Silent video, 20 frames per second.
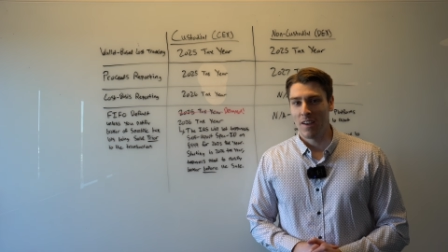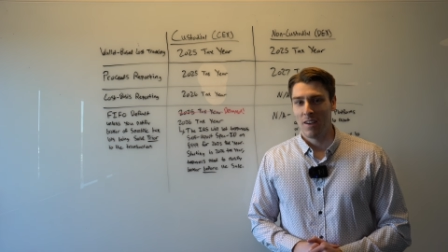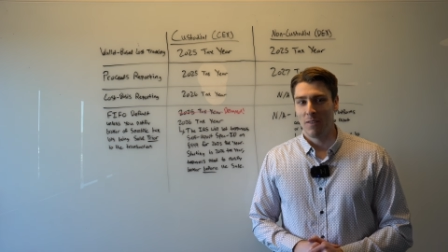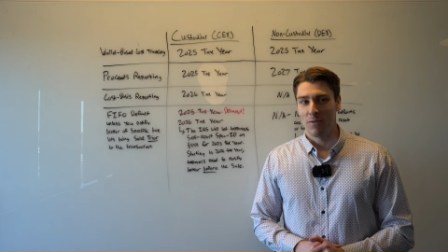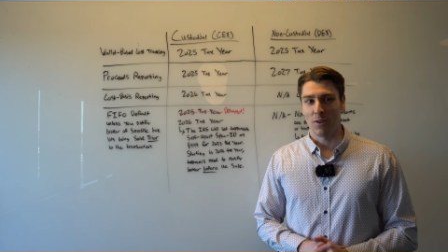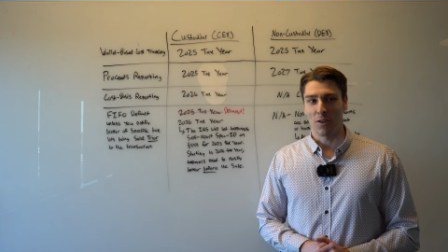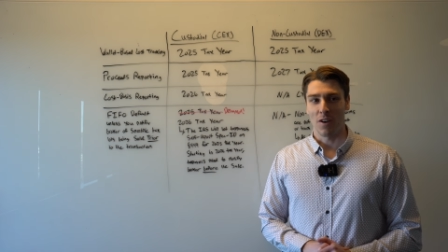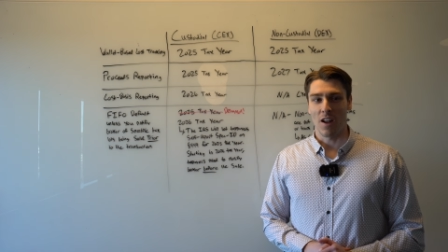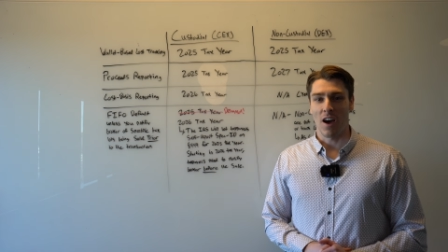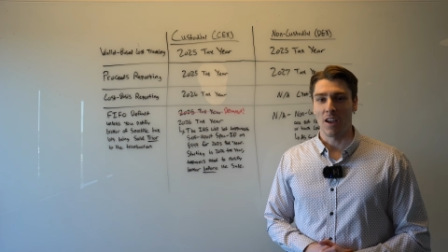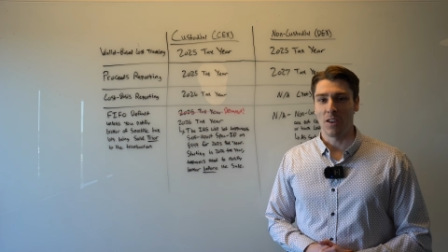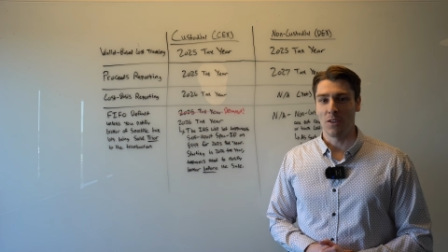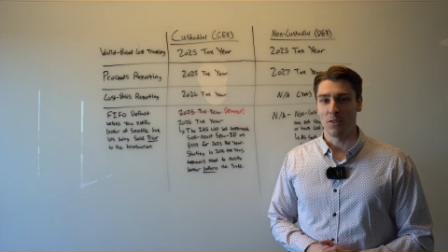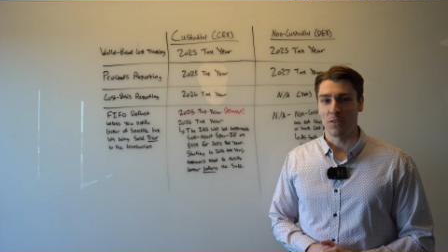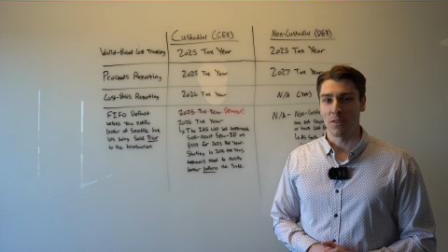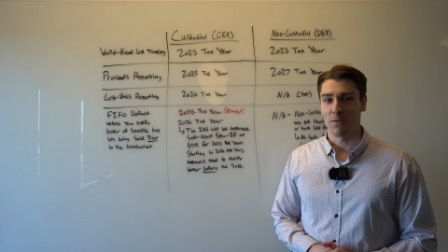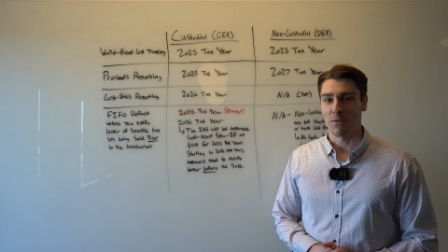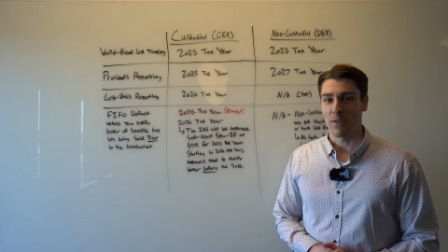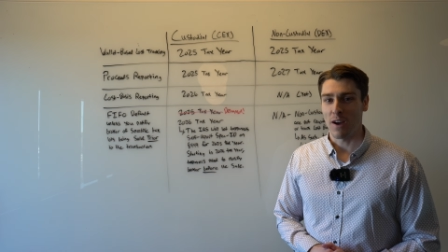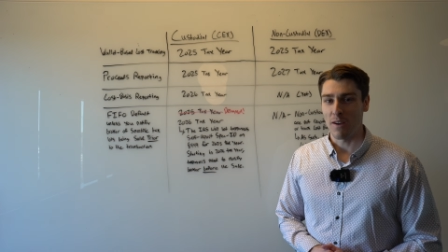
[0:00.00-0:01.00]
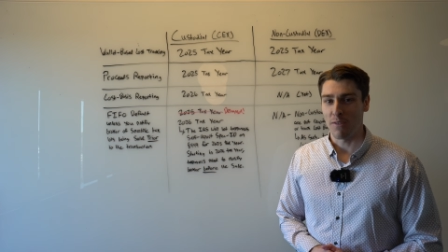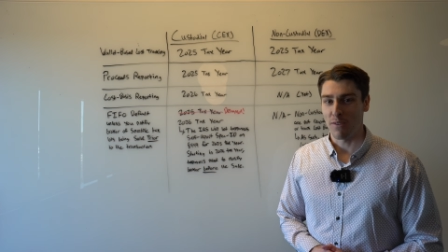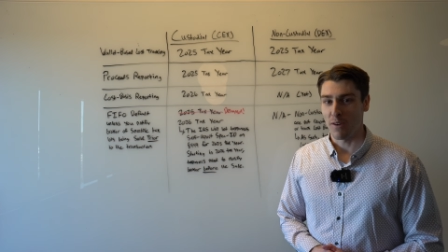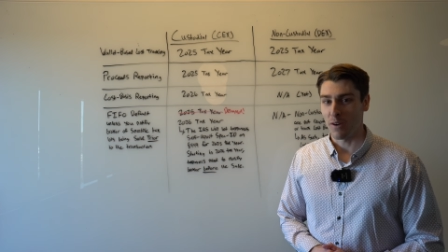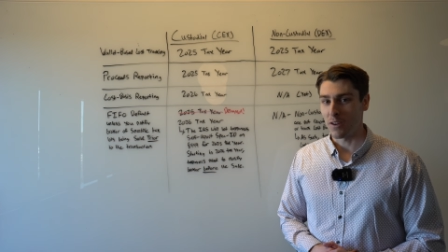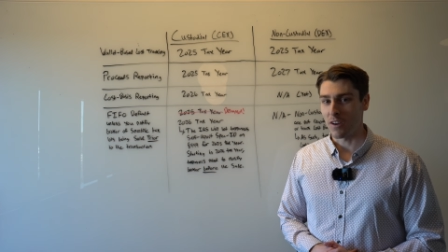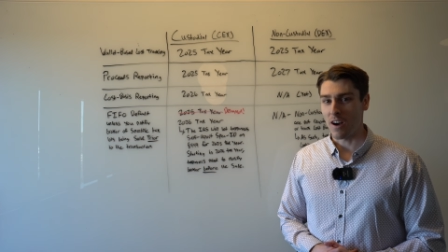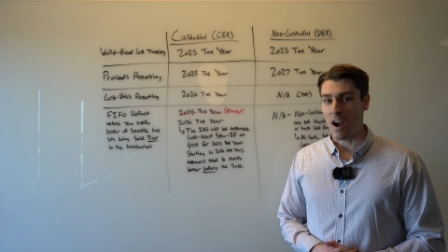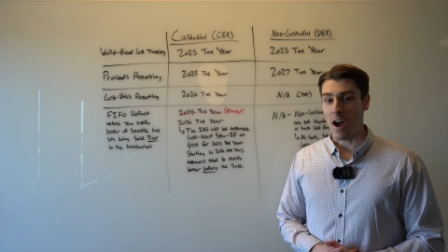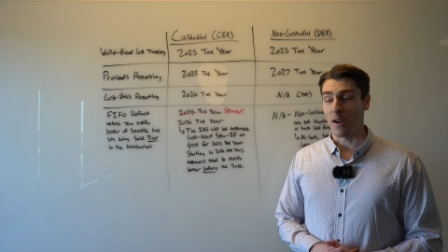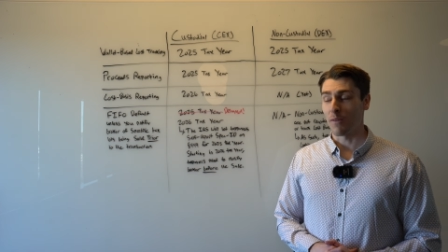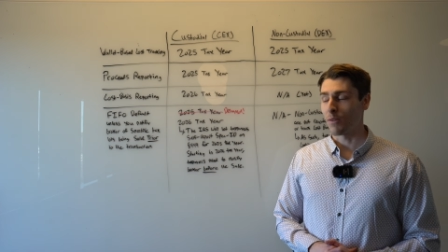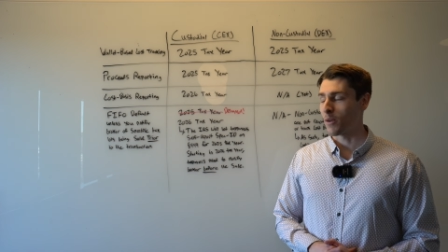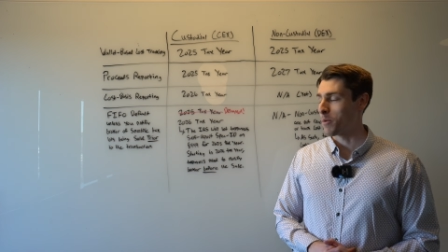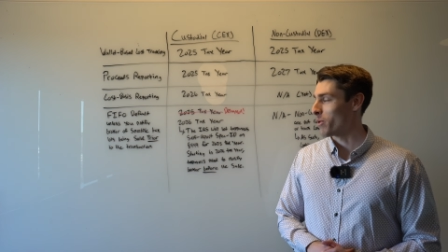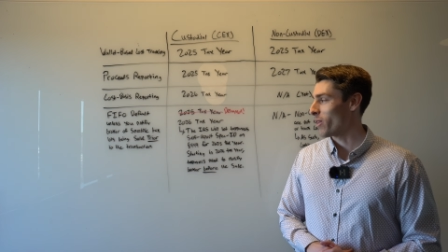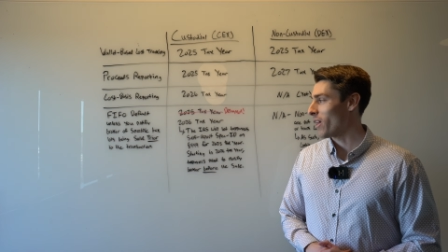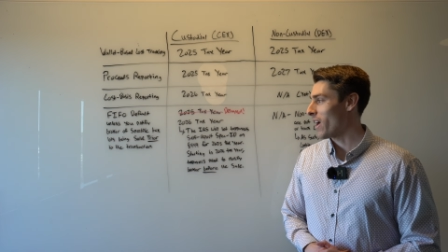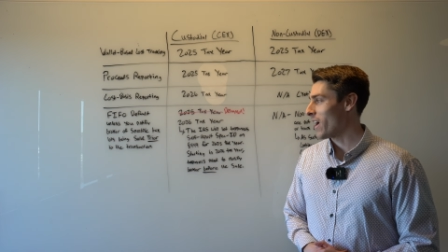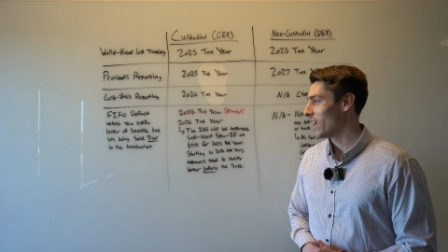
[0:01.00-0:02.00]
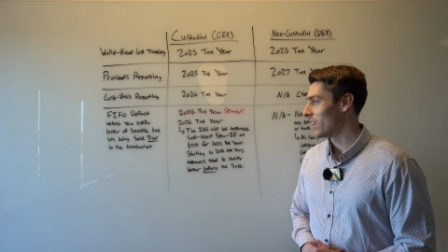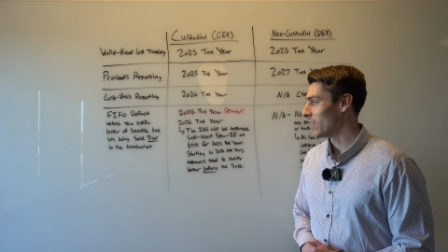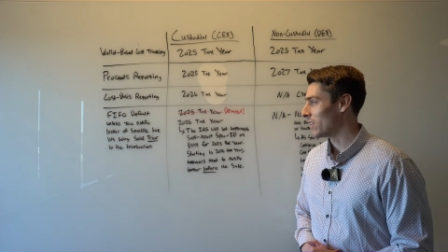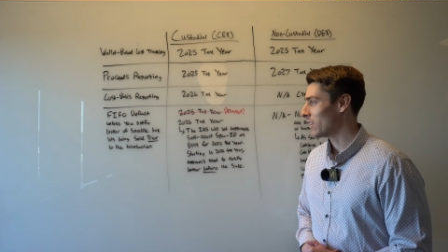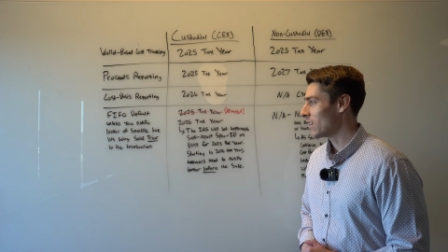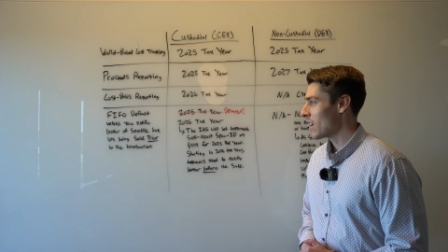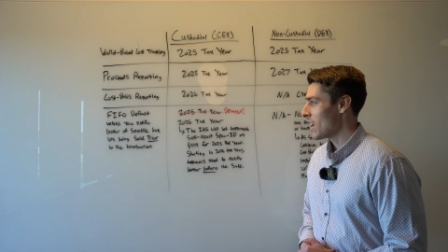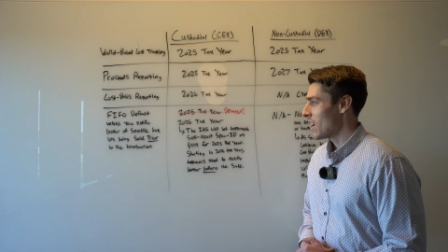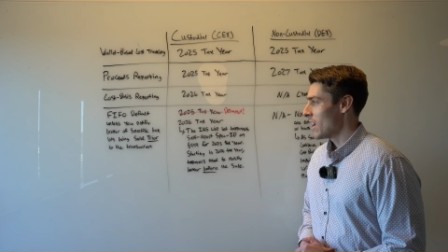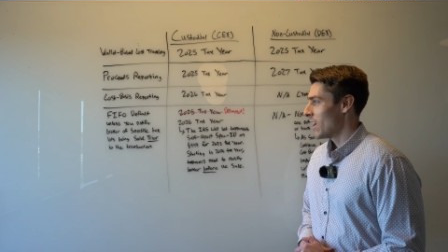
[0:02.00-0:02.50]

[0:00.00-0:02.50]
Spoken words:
If you're not using FIFO, you're out of compliance.